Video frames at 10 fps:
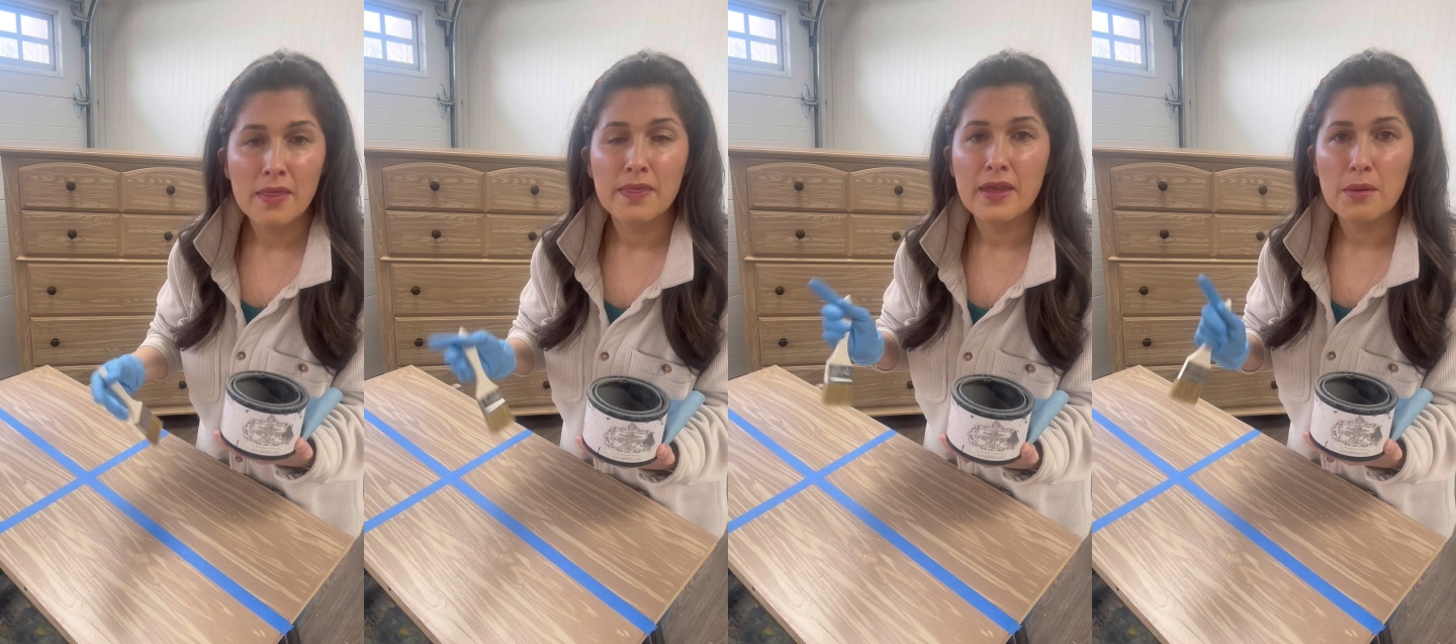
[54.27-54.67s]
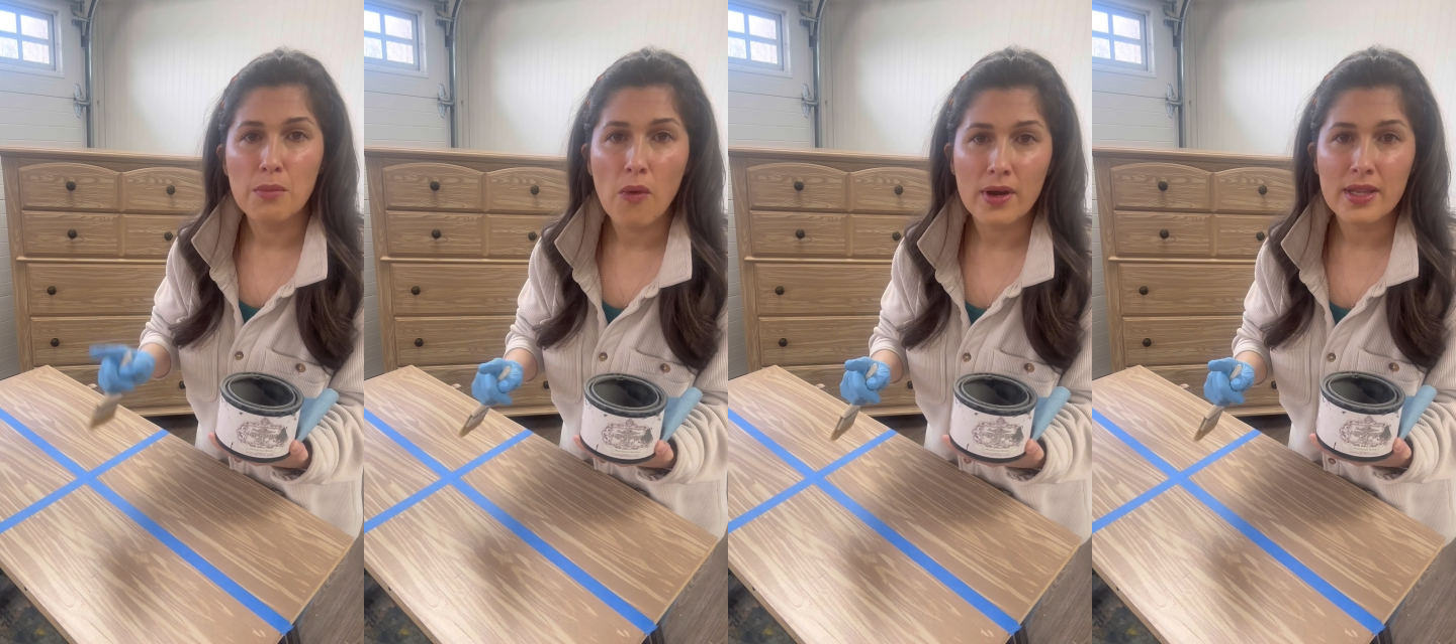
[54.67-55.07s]
The
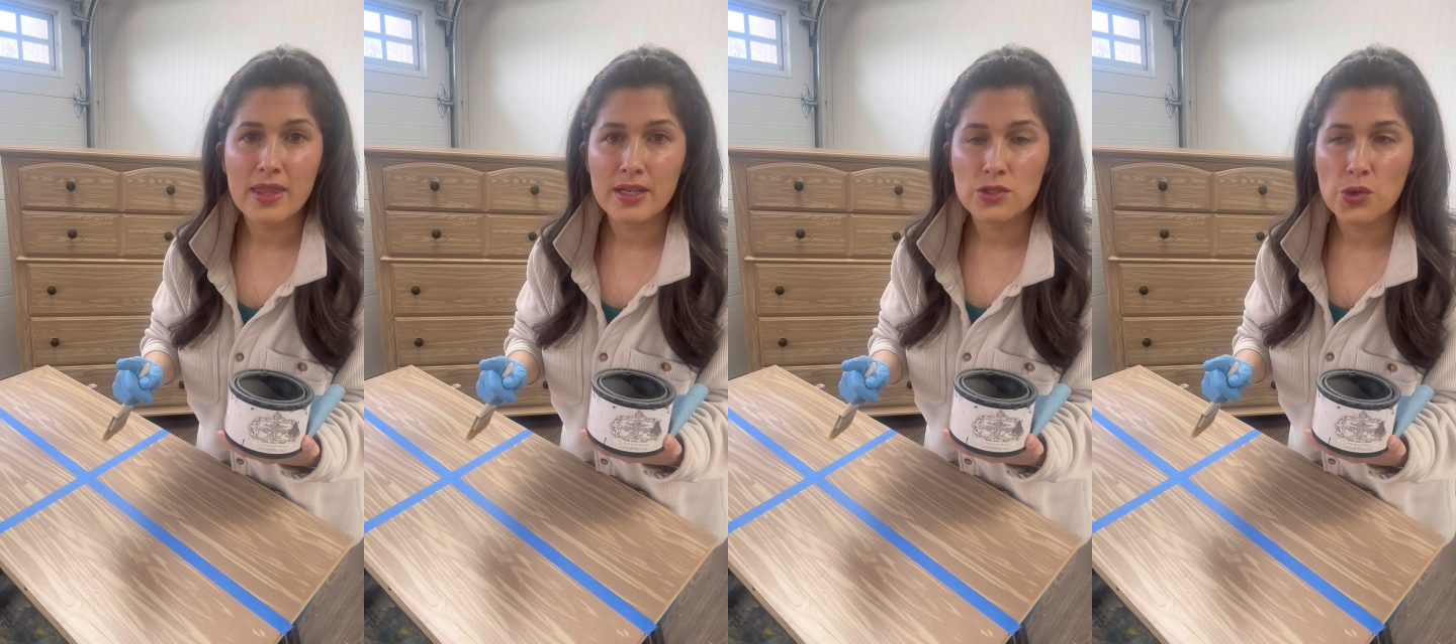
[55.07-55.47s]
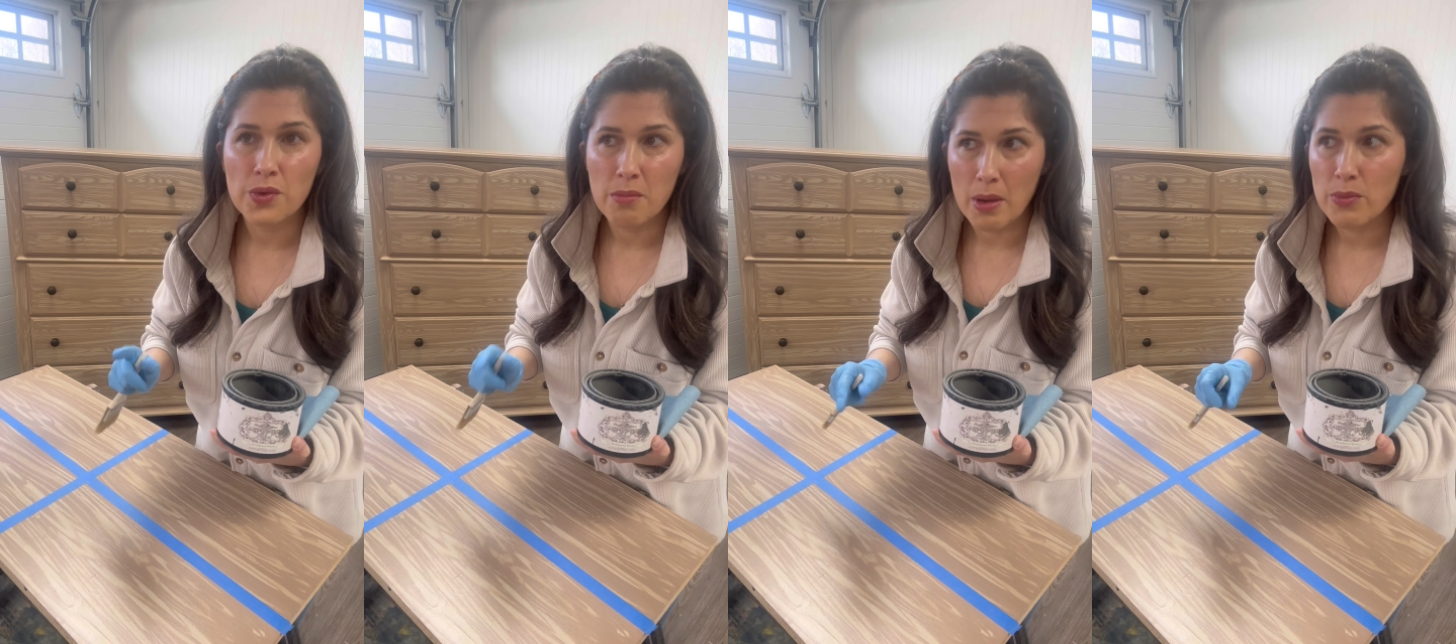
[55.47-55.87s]
important thing to
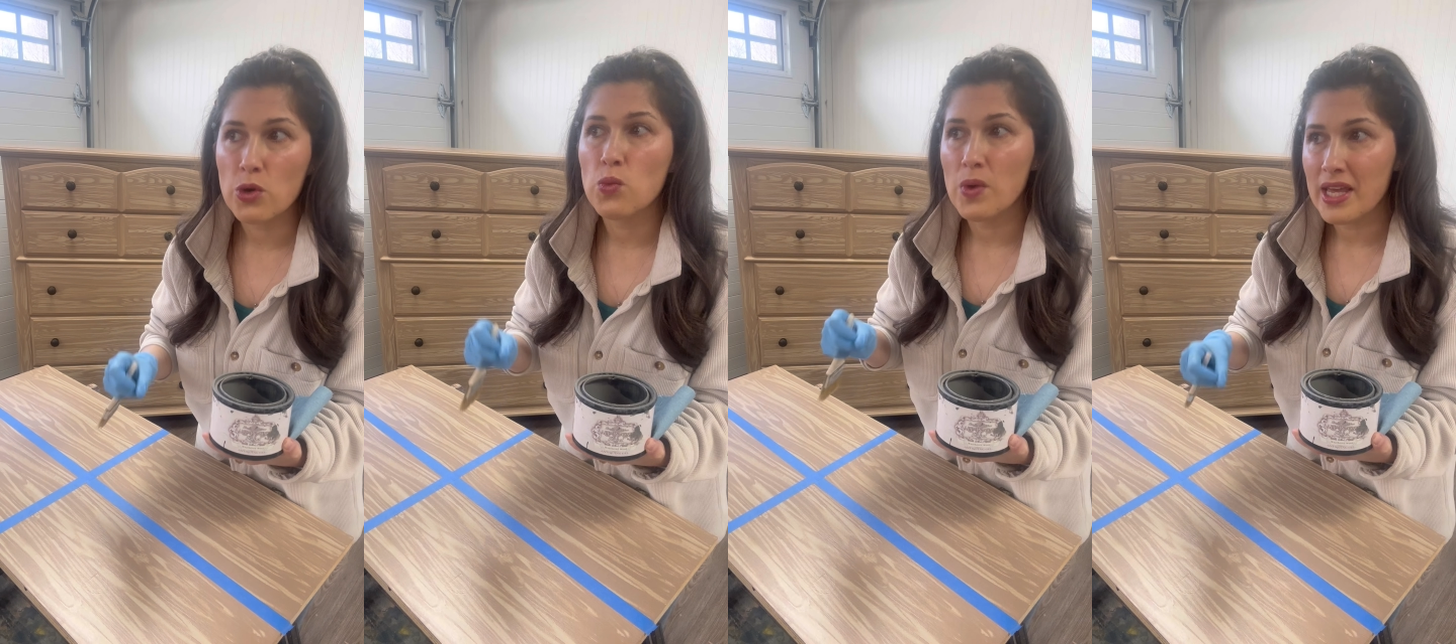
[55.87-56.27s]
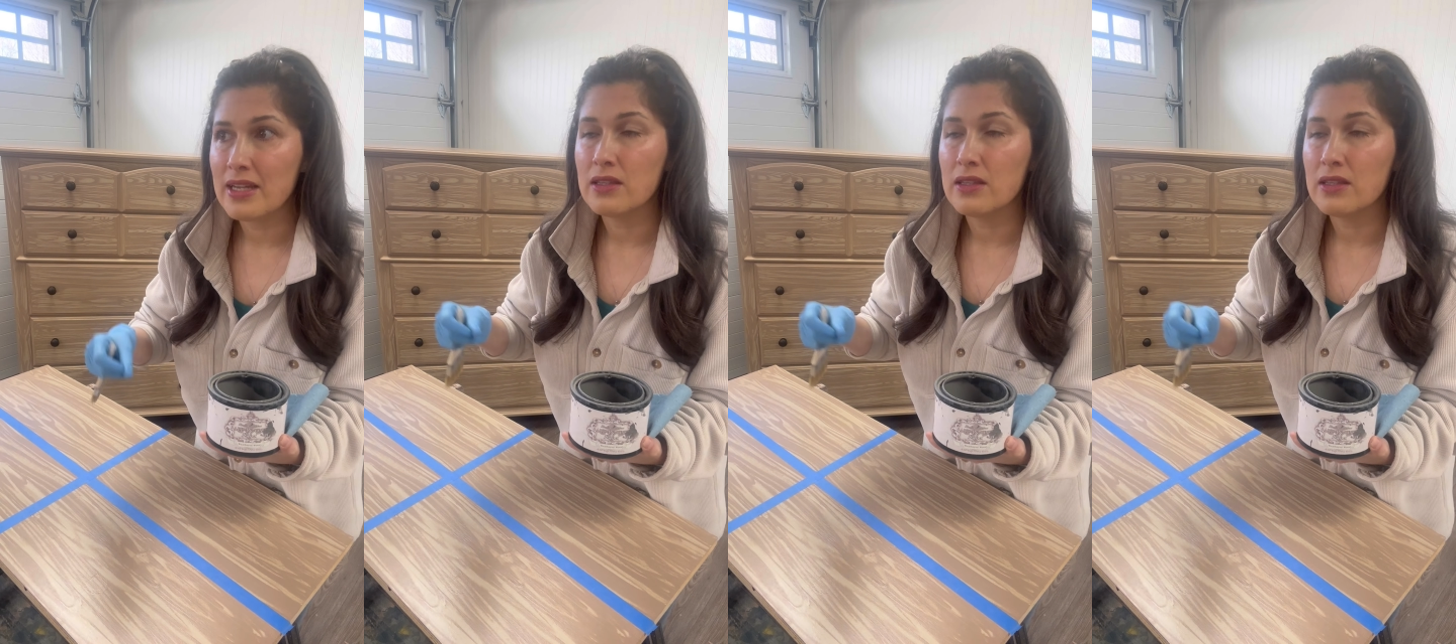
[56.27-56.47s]
remember when